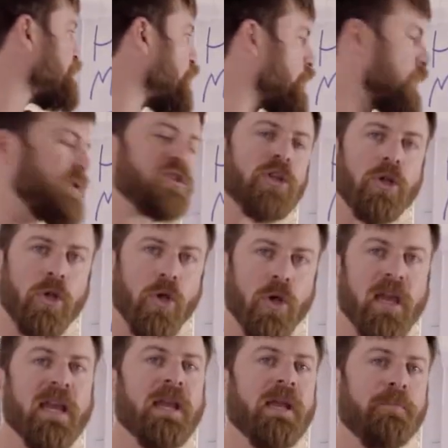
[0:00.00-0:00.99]
important to
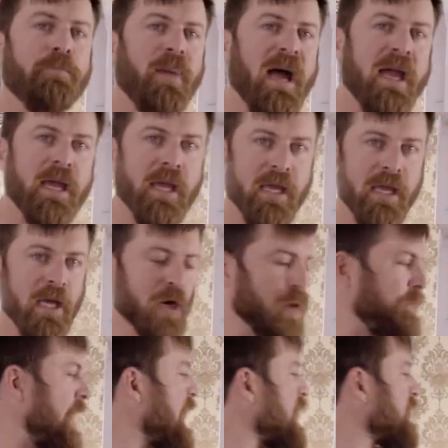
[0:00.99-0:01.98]
look at it by a
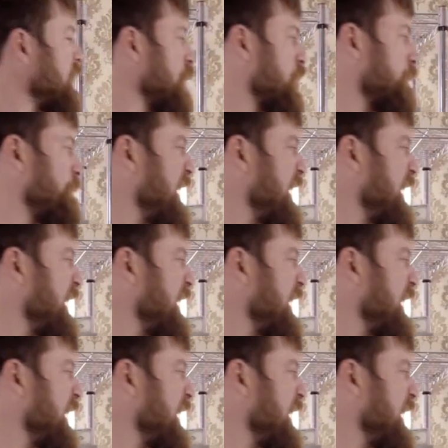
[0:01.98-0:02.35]
year-by-year